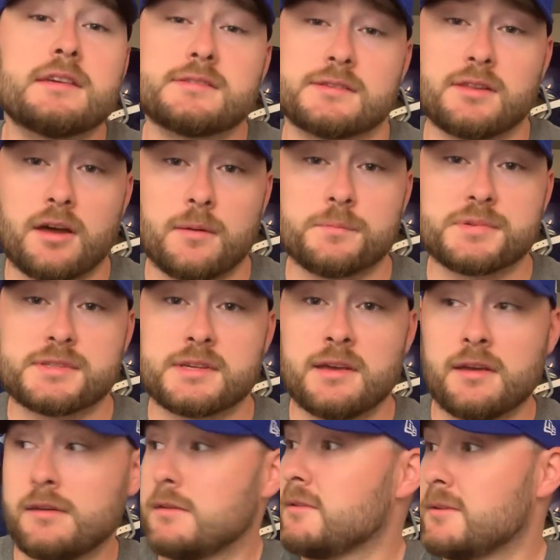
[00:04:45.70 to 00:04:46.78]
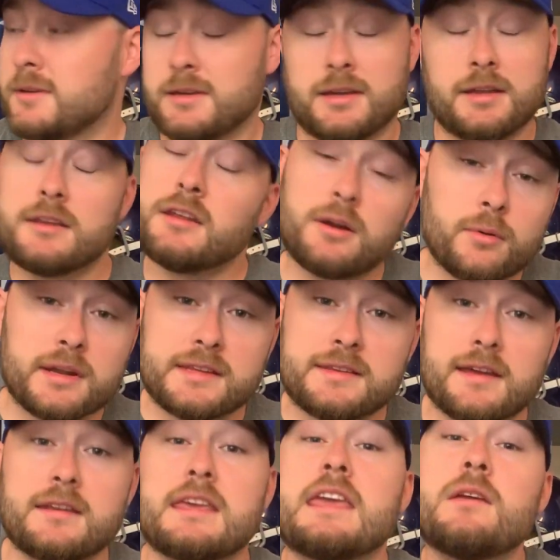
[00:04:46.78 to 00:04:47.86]
his lumps, and you know what he
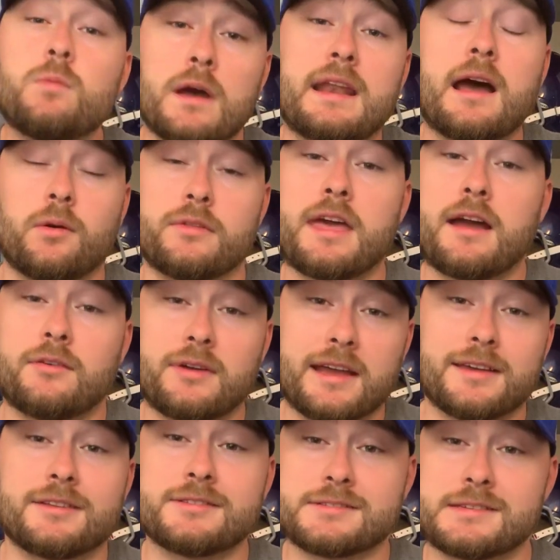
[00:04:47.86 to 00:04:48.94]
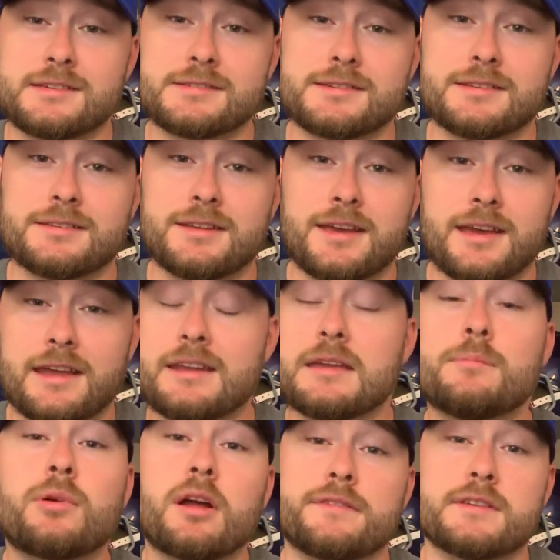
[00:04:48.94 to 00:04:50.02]
did? He went out that regular season and he
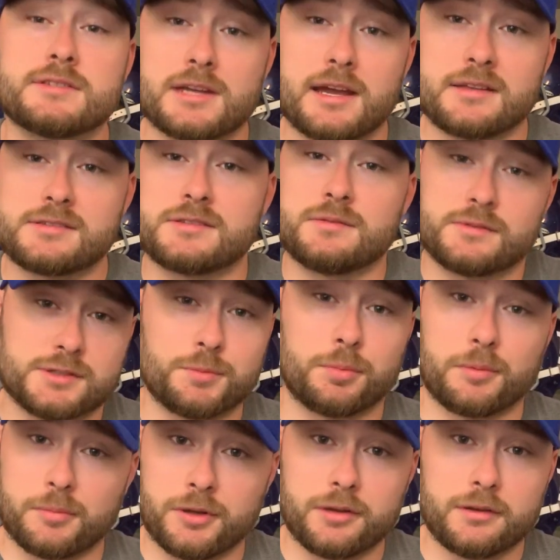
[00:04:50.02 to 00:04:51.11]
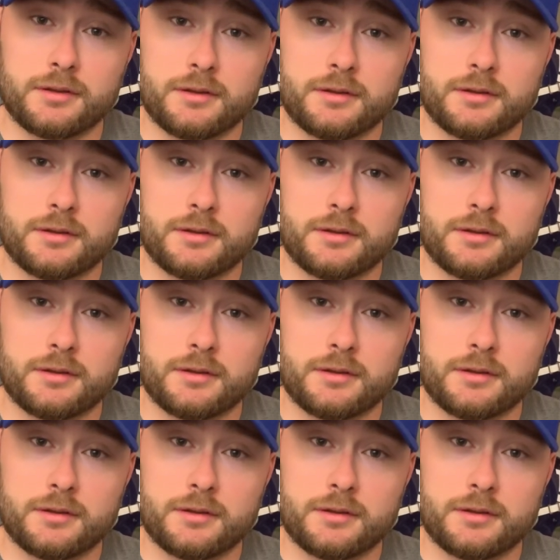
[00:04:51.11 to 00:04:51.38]
brought the Giants to a Super Bowl.